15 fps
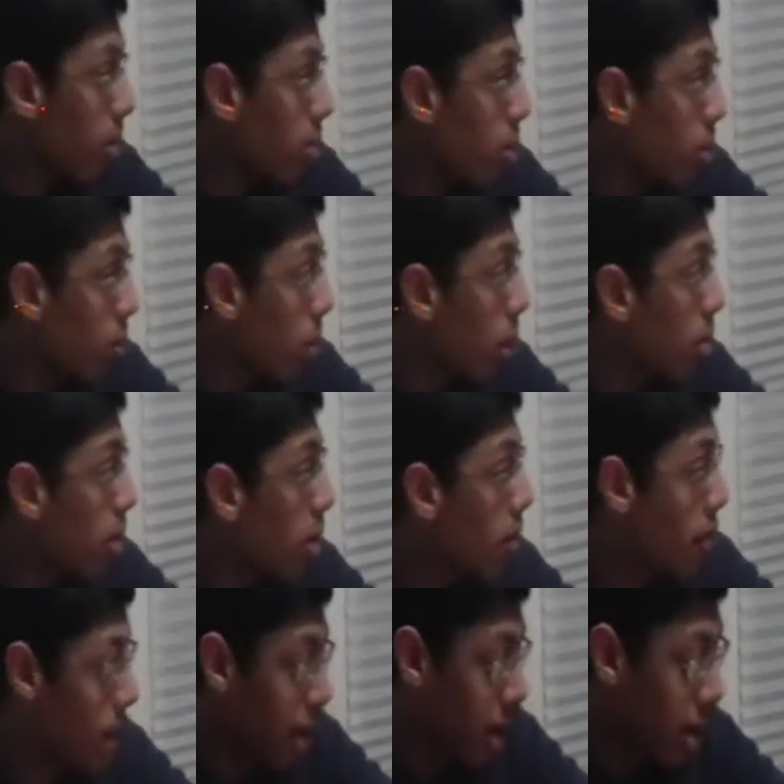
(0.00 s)
who posted the
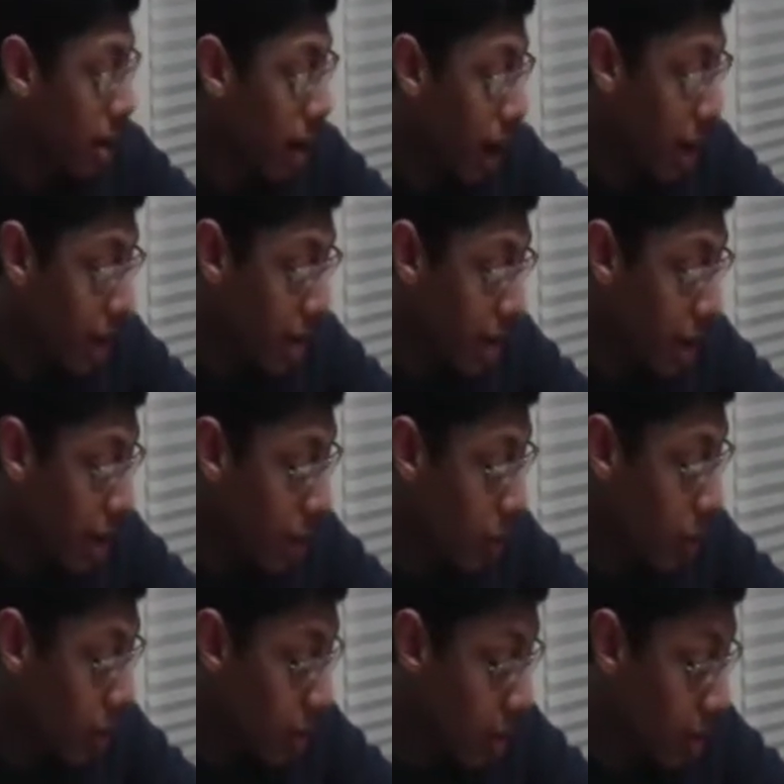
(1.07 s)
video how to make a
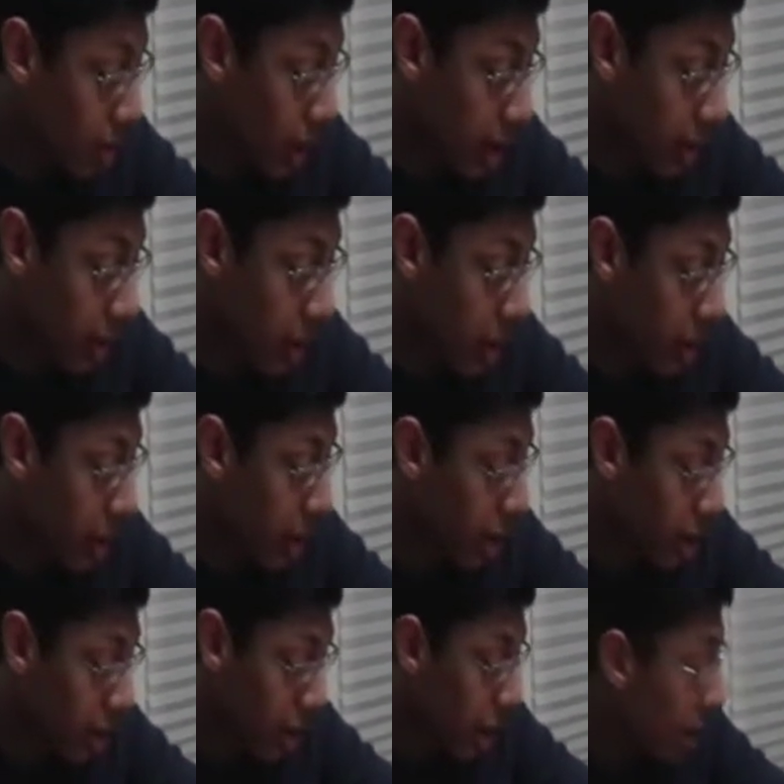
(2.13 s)
world record paper
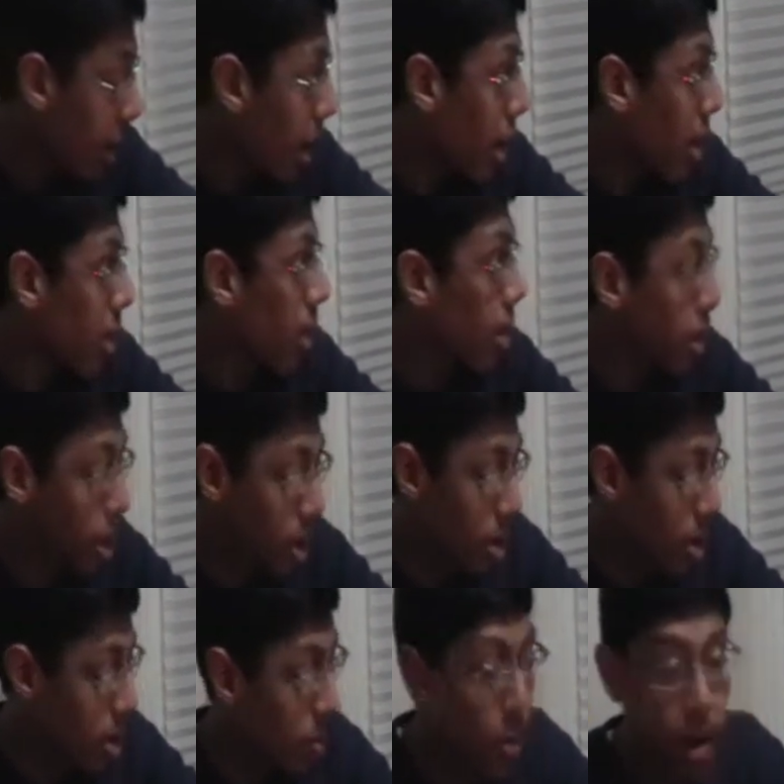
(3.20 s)
airplane glider on
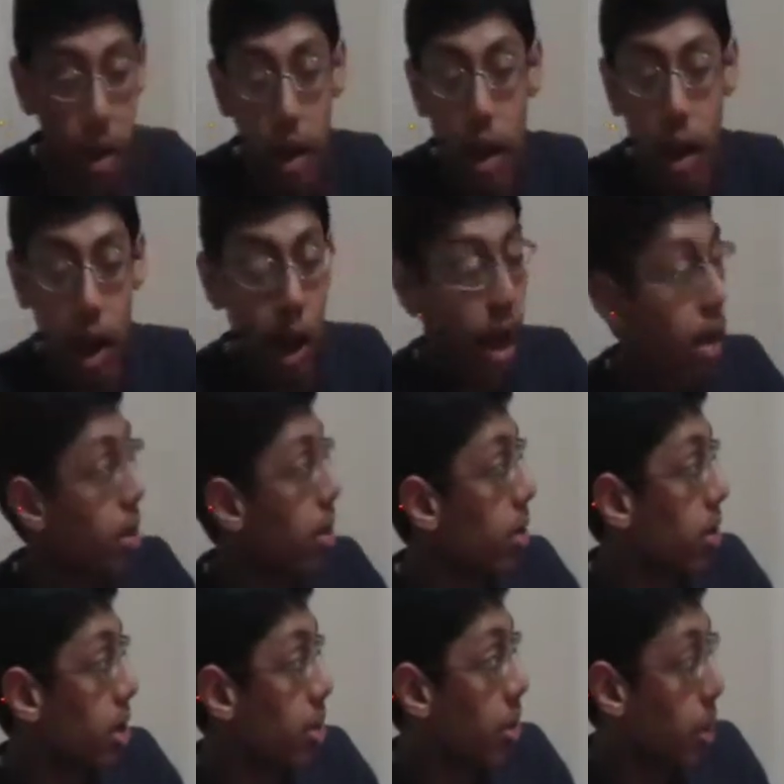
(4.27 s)
YouTube. I learned
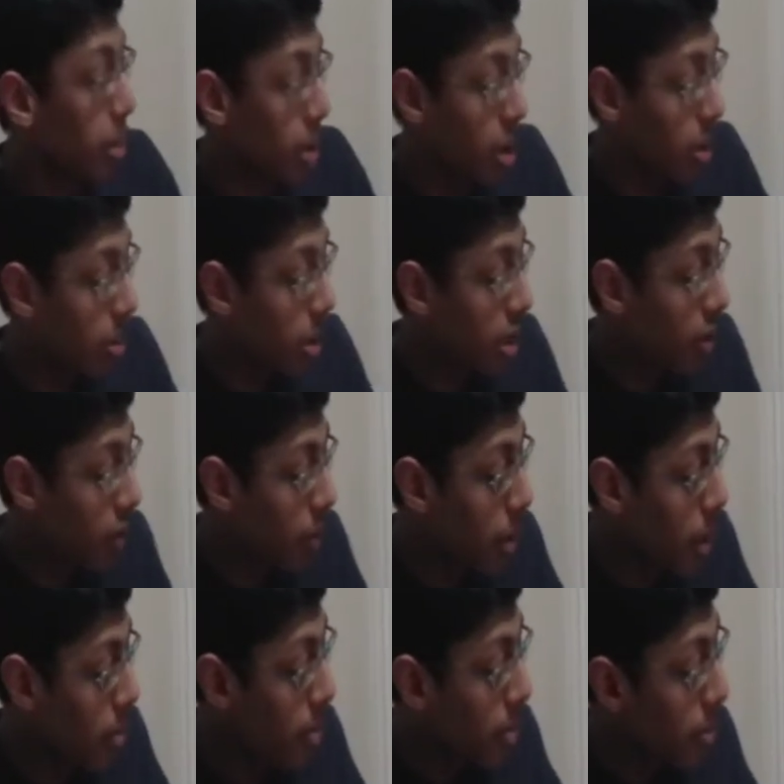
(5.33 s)
these paper airplanes from
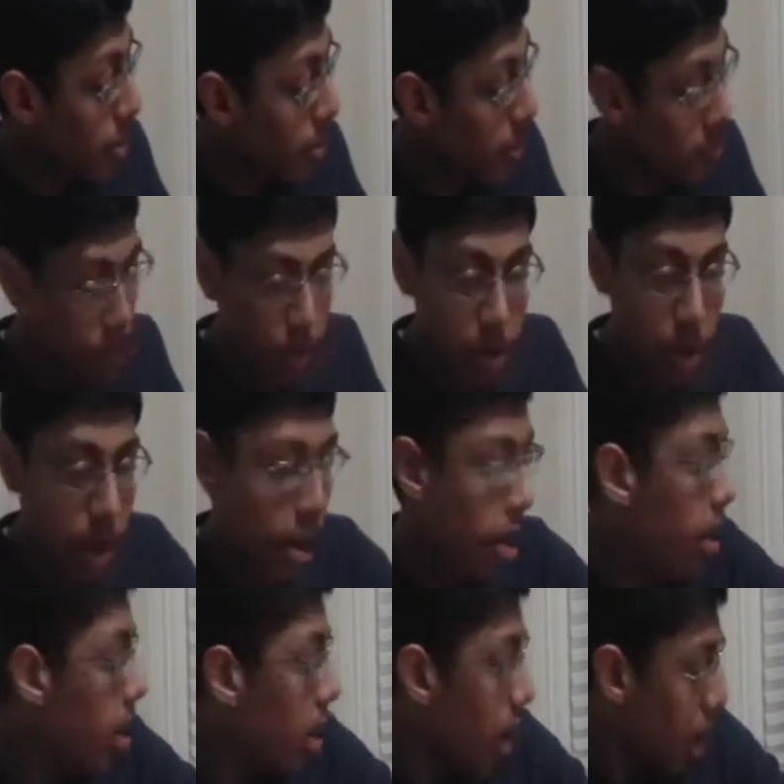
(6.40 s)
him.
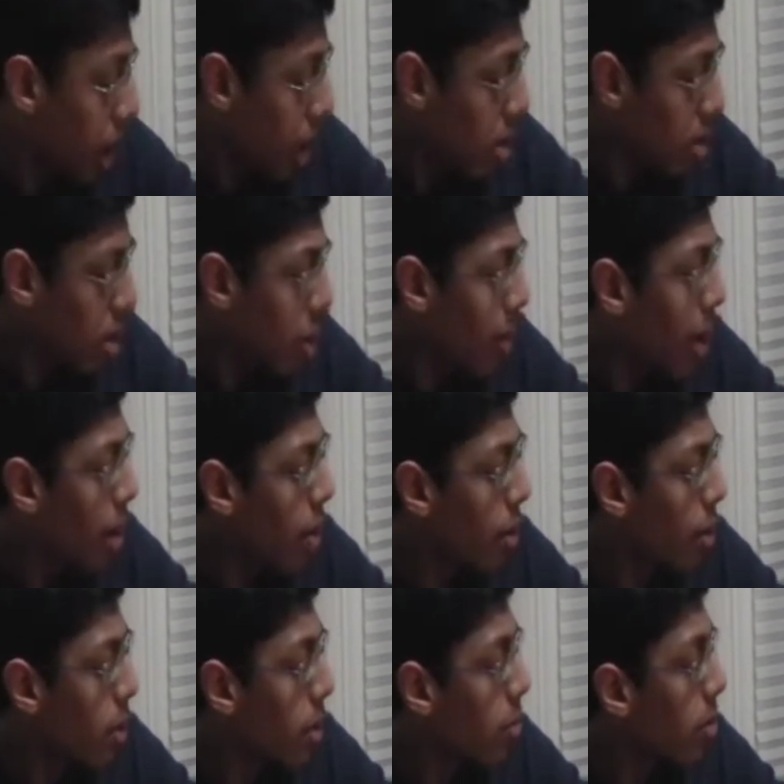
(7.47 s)
So by
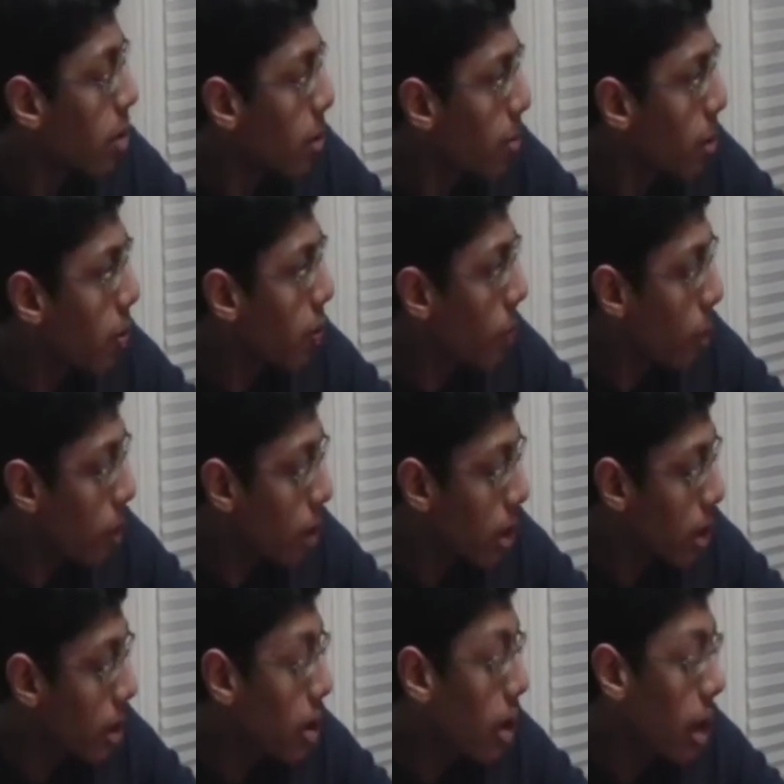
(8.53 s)
doing some simple
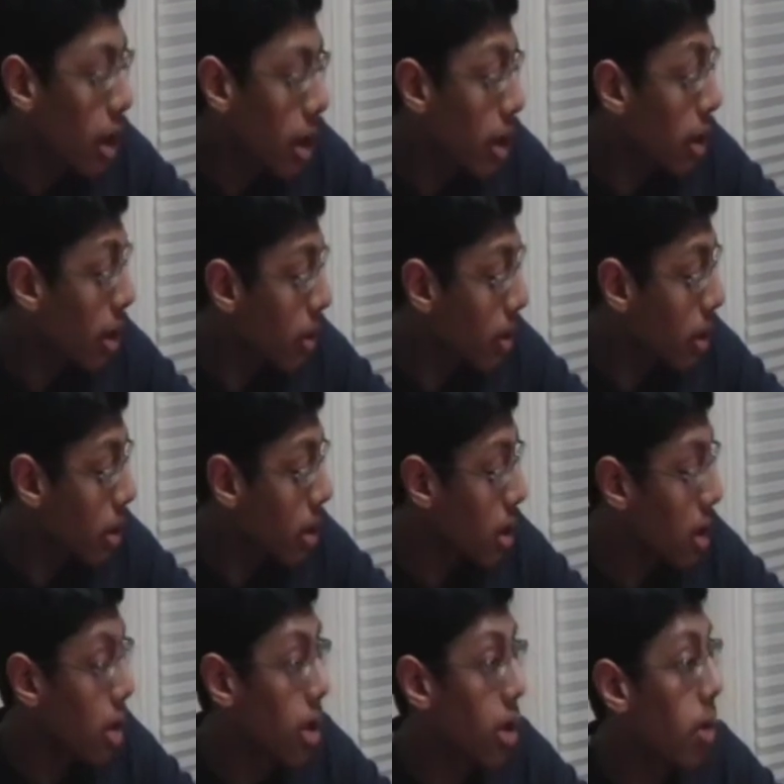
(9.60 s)
folding, cutting, and
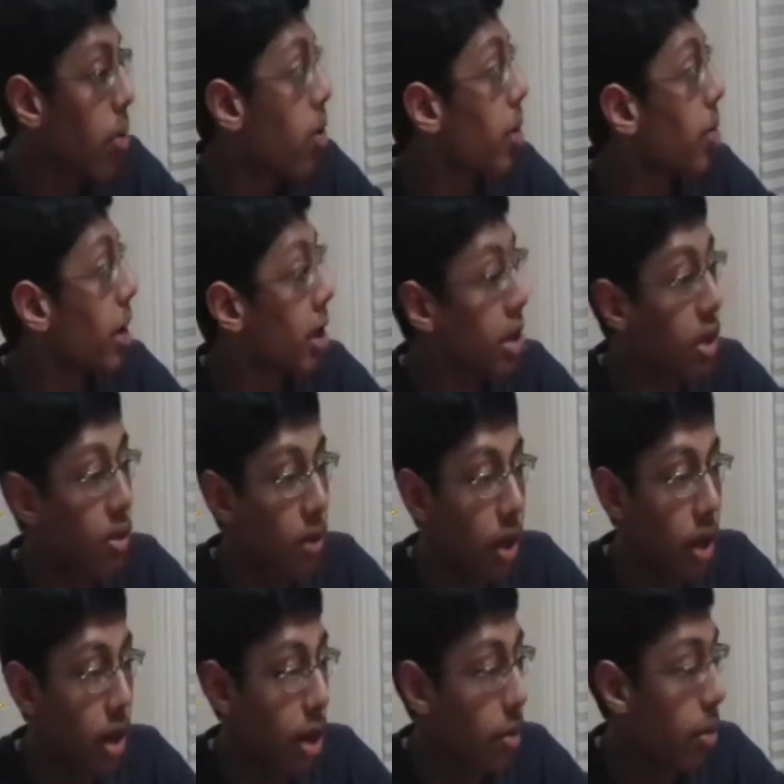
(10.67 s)
creasing, we made this
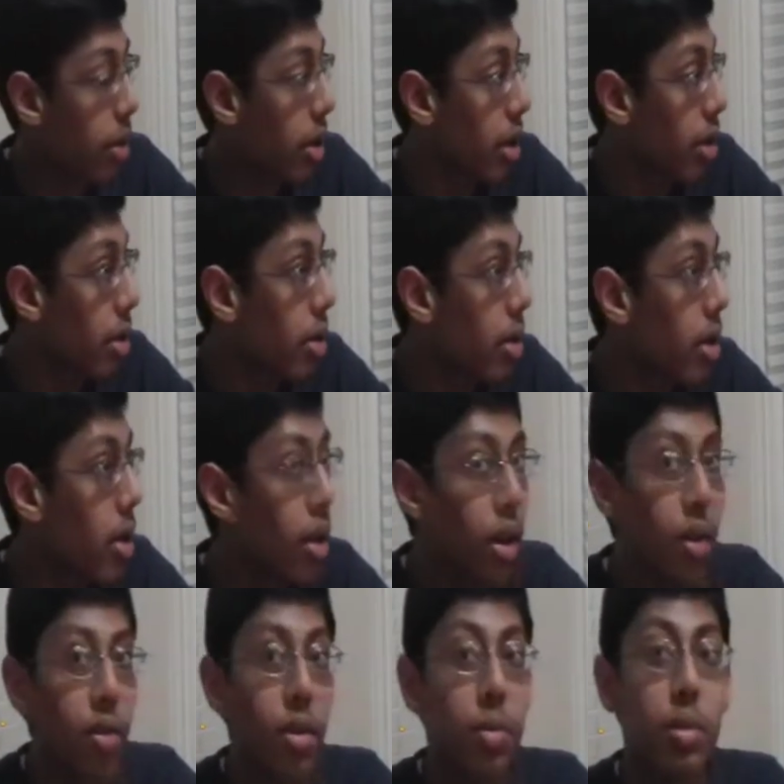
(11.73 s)
fun airplane
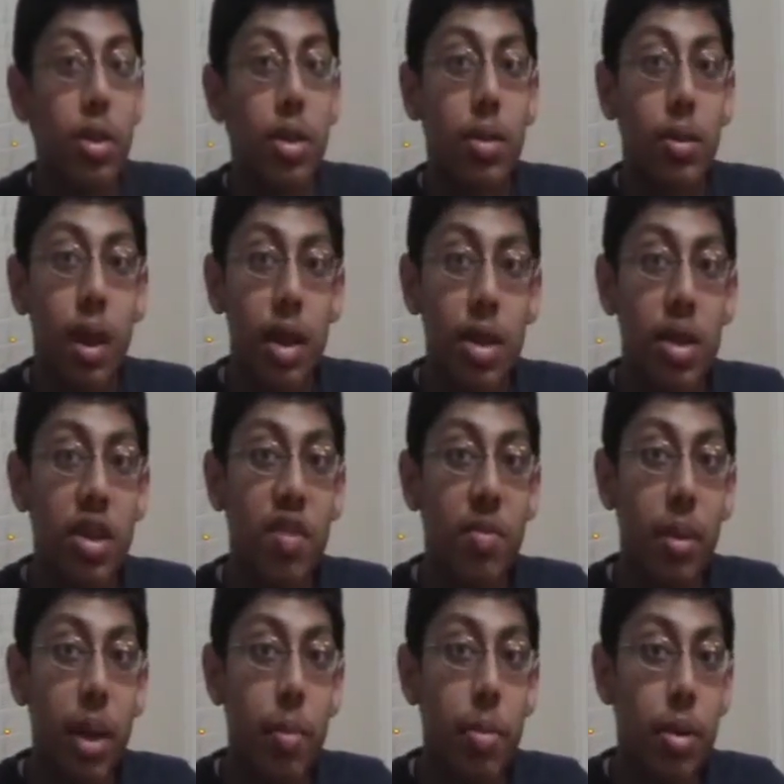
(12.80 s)
from the scratch sheet of
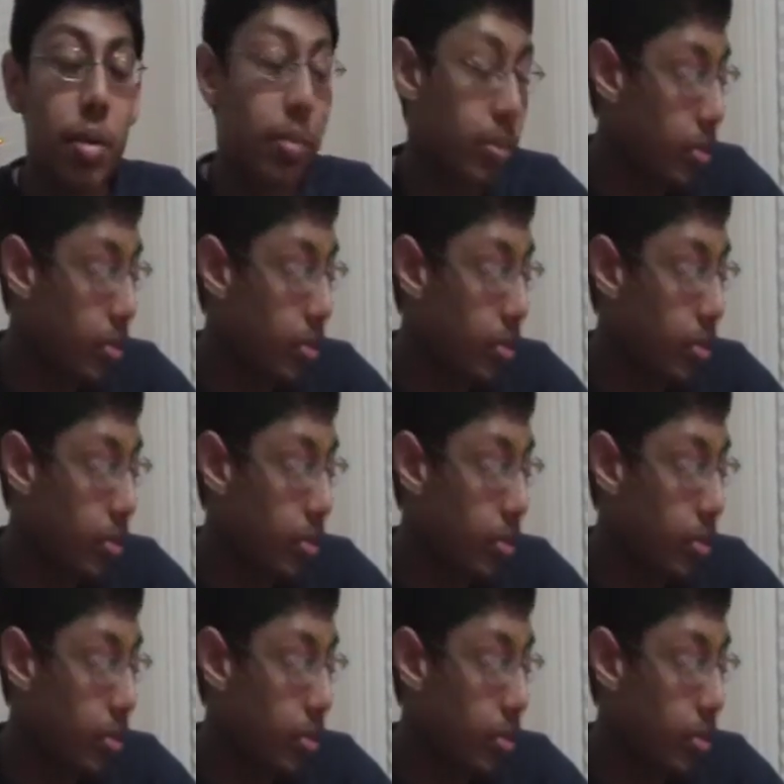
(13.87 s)
paper.